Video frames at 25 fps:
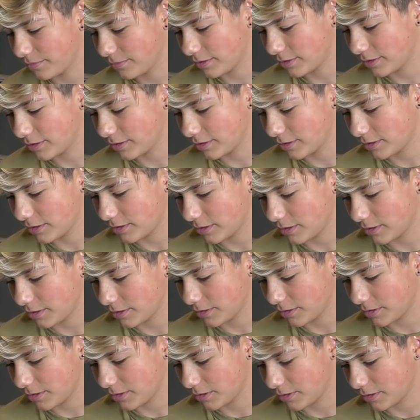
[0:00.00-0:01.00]

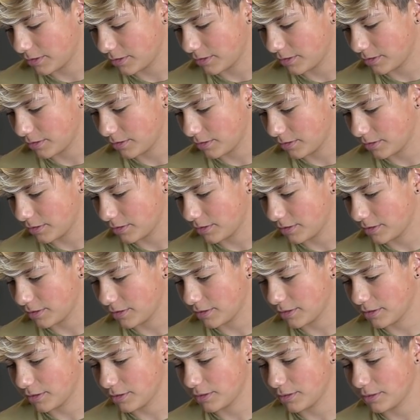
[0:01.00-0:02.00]

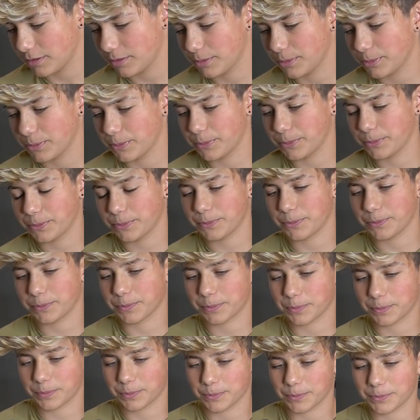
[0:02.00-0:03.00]

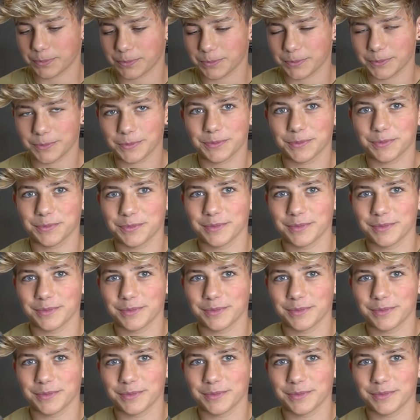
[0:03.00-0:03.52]
No one is speaking in this clip.